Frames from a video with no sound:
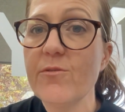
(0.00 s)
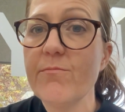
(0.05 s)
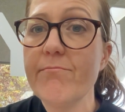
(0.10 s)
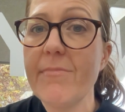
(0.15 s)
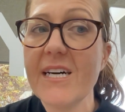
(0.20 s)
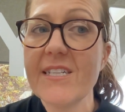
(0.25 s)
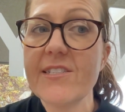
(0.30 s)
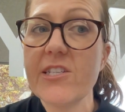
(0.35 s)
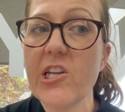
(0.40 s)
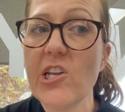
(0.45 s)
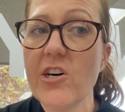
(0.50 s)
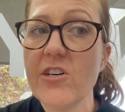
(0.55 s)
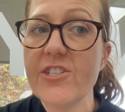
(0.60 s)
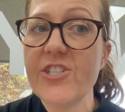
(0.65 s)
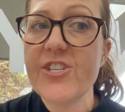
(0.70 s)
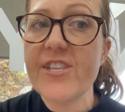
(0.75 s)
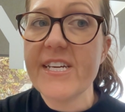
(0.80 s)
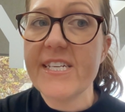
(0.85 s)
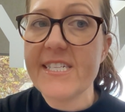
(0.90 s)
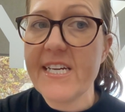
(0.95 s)
must
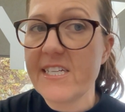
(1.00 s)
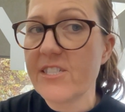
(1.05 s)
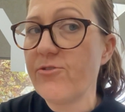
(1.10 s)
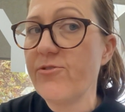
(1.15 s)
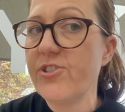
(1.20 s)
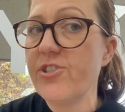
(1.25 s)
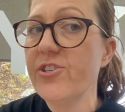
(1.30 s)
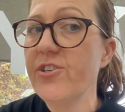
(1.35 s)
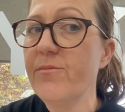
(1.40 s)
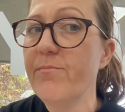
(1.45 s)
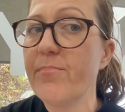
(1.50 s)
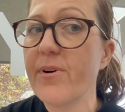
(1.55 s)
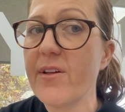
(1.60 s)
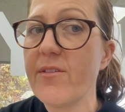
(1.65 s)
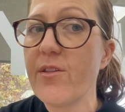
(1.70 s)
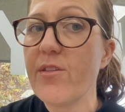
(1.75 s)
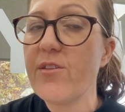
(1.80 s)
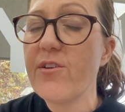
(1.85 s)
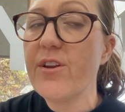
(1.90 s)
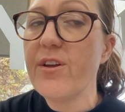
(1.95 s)
lodge their tax return by
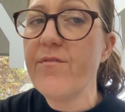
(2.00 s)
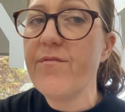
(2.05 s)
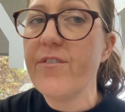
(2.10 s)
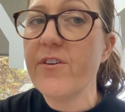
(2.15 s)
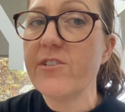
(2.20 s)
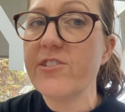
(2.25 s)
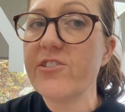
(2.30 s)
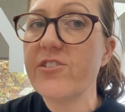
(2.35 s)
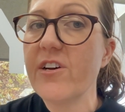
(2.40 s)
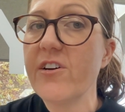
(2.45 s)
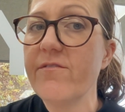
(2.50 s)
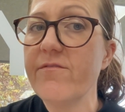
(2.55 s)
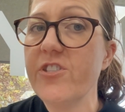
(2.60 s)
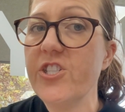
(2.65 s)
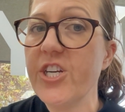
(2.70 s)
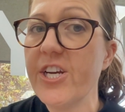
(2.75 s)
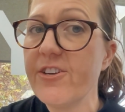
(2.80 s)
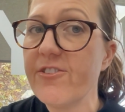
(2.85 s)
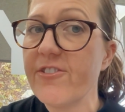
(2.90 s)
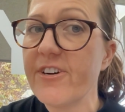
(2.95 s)
the 31st of
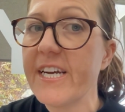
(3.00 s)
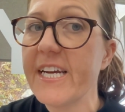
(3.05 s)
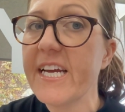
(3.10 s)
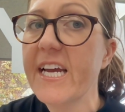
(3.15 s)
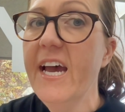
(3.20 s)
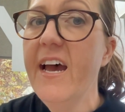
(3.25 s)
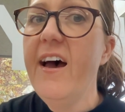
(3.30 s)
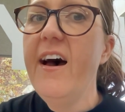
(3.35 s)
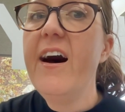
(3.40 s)
January